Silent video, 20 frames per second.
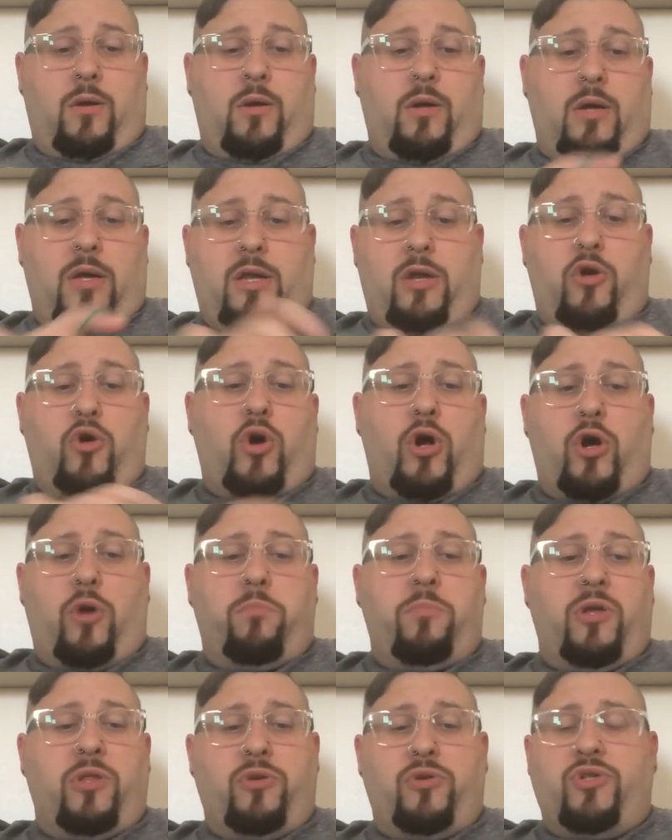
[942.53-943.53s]
I know our
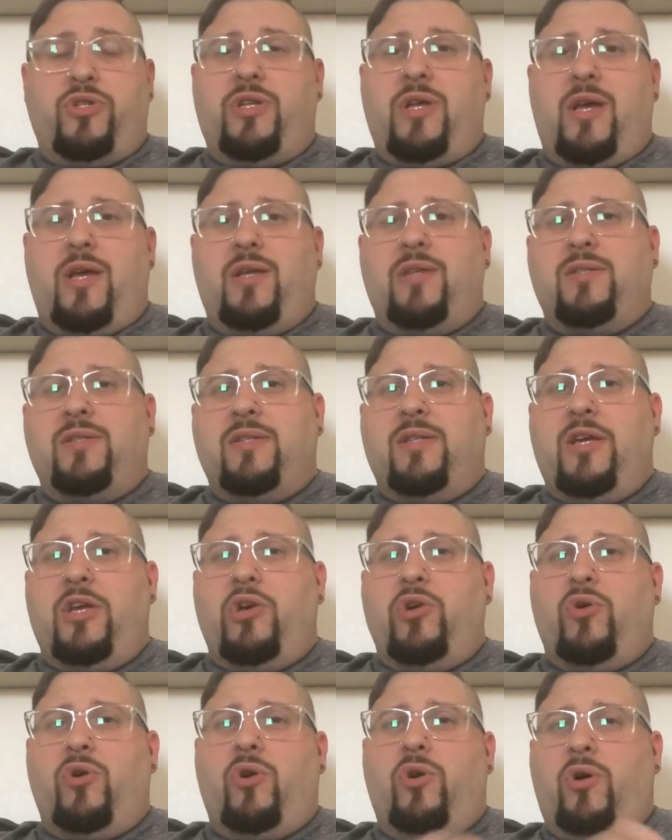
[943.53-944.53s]
Mother's Day is
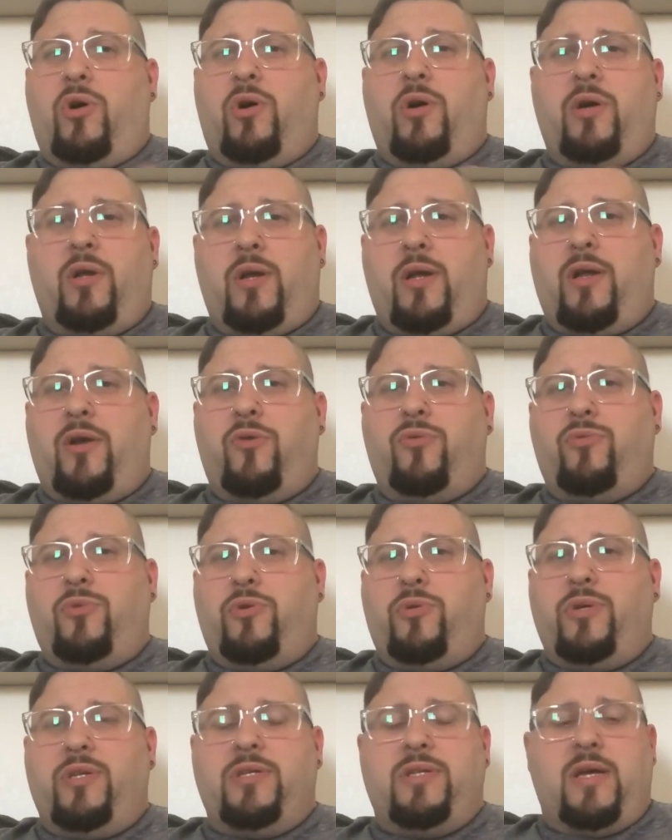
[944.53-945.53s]
later on. I don't
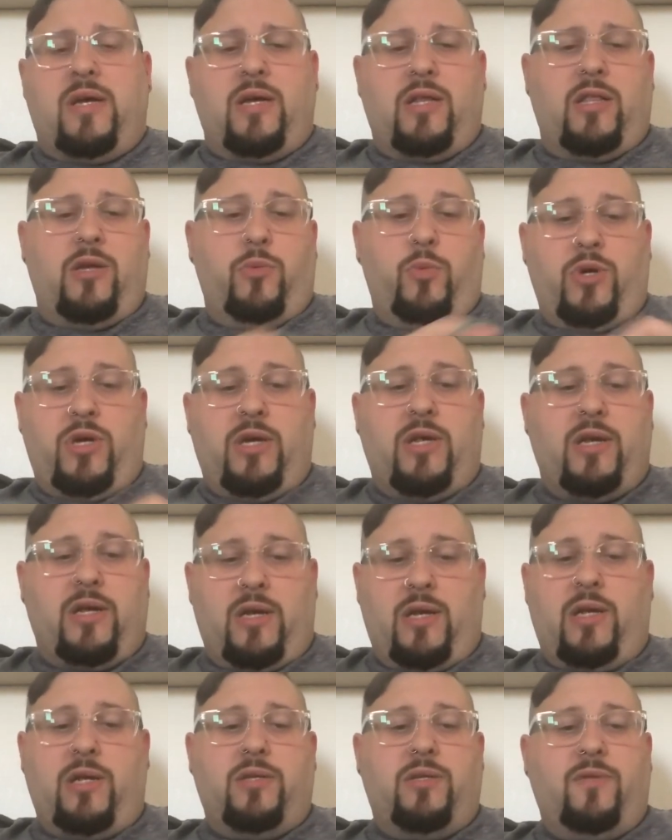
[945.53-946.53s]
know exactly when. I
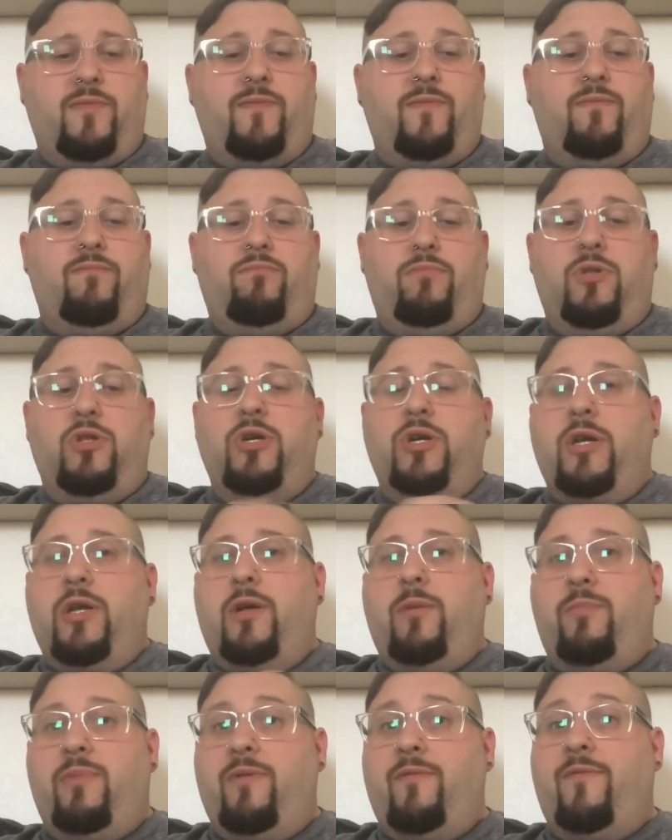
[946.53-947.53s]
need to look it
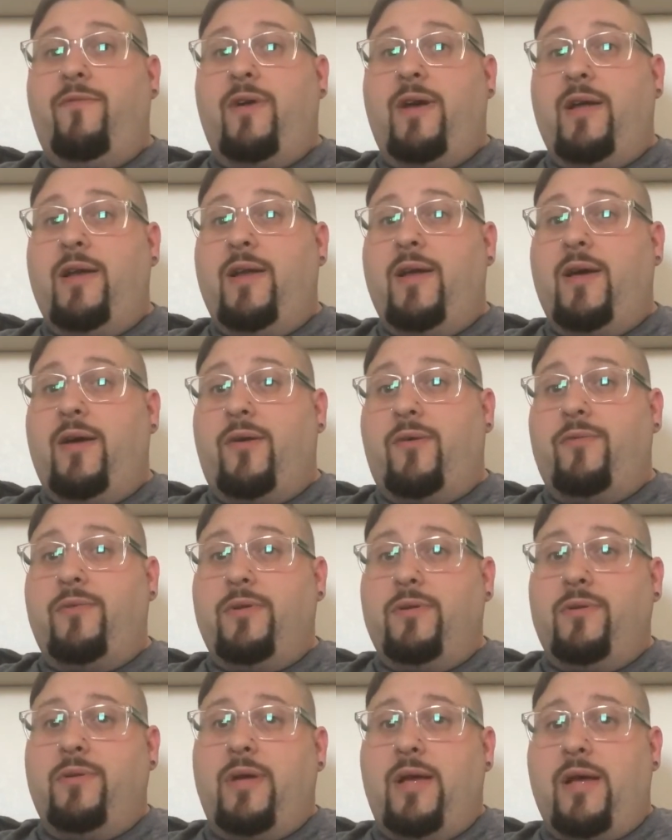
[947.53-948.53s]
up and find out,
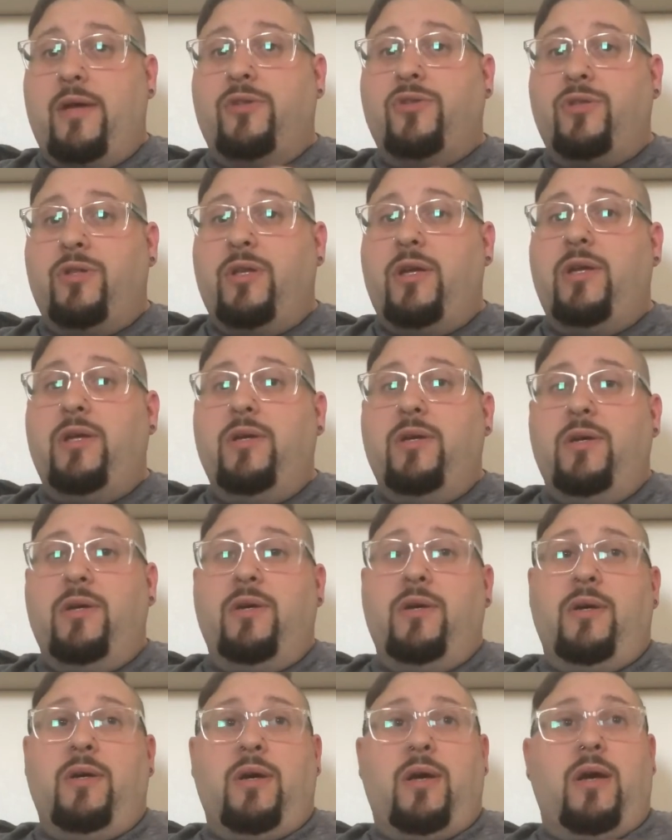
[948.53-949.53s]
actually,
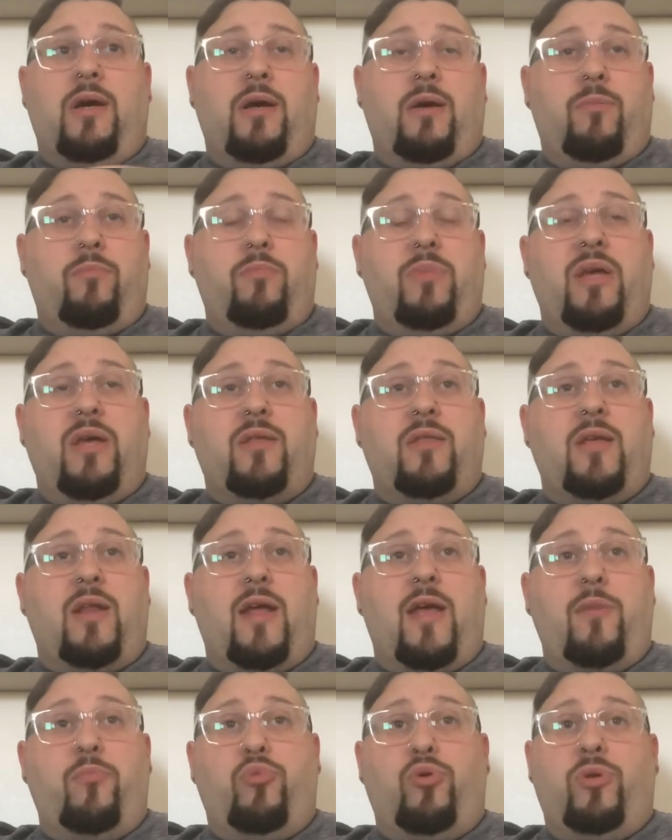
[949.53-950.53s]
being that
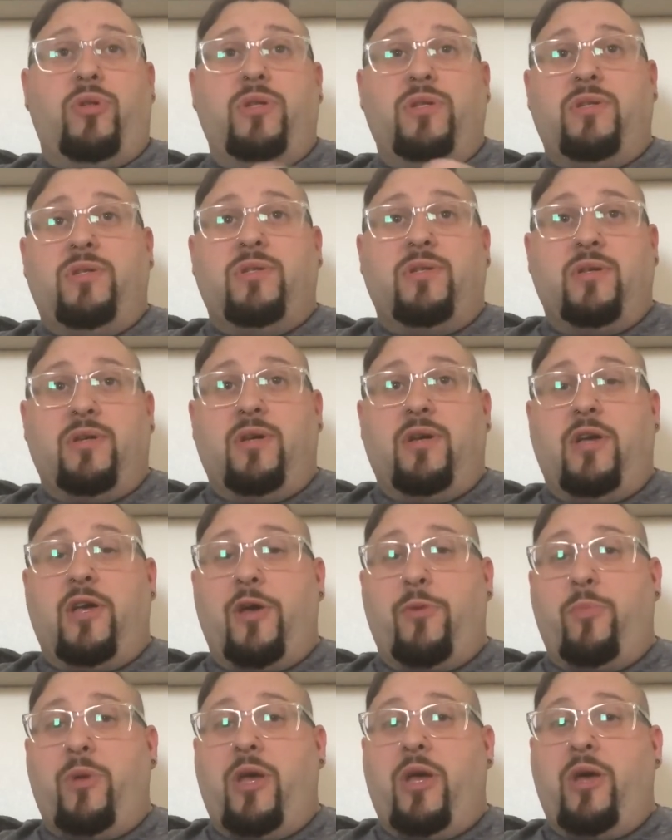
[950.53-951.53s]
April is
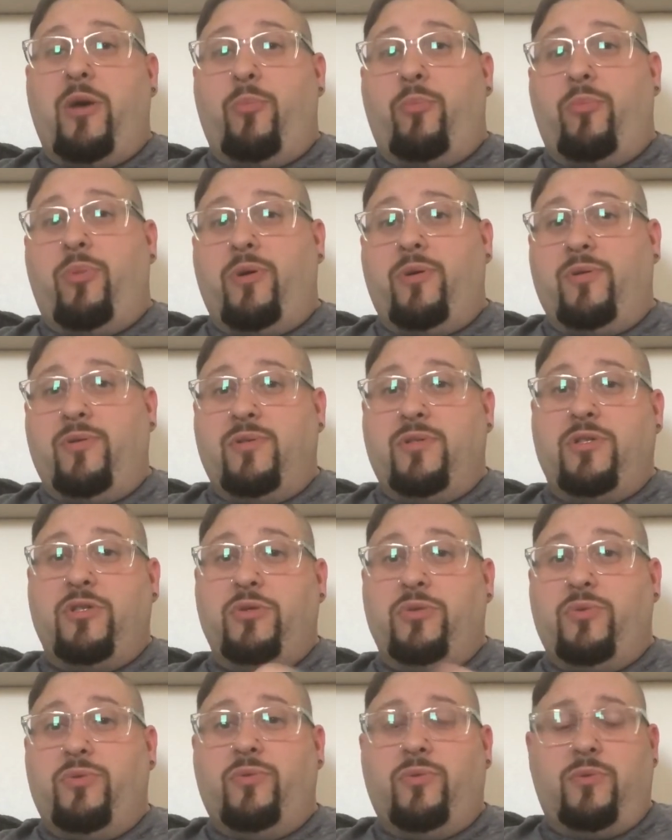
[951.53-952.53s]
coming up
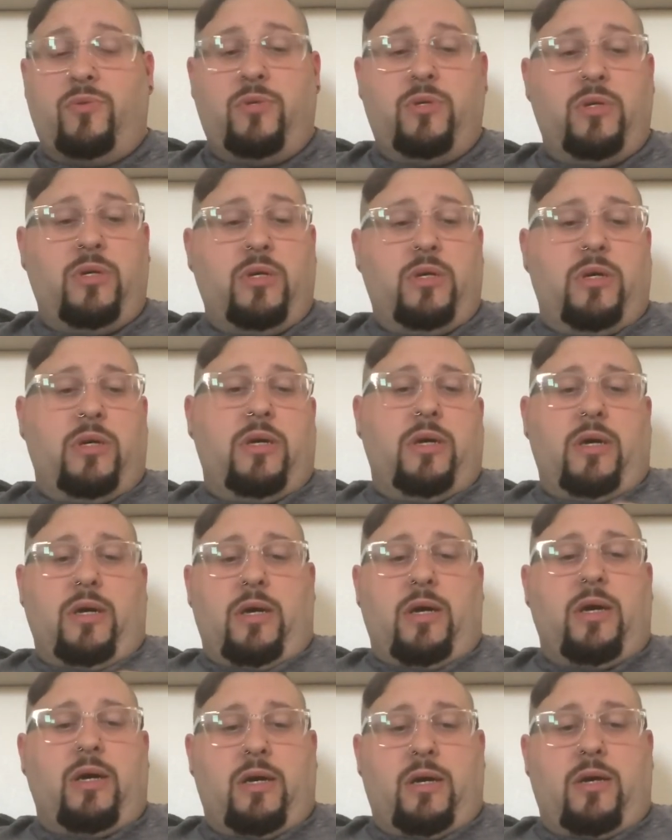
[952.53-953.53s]
soon.
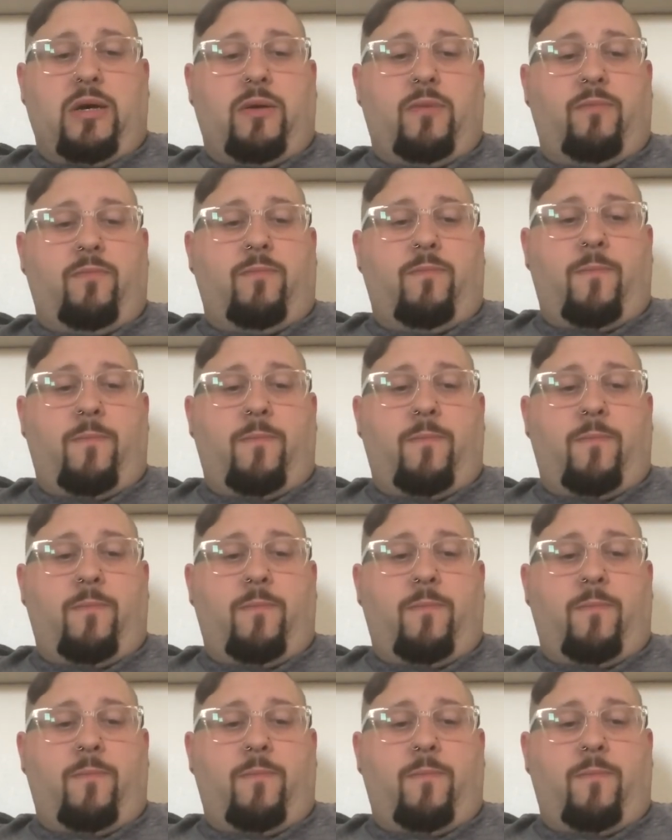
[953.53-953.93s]
Um,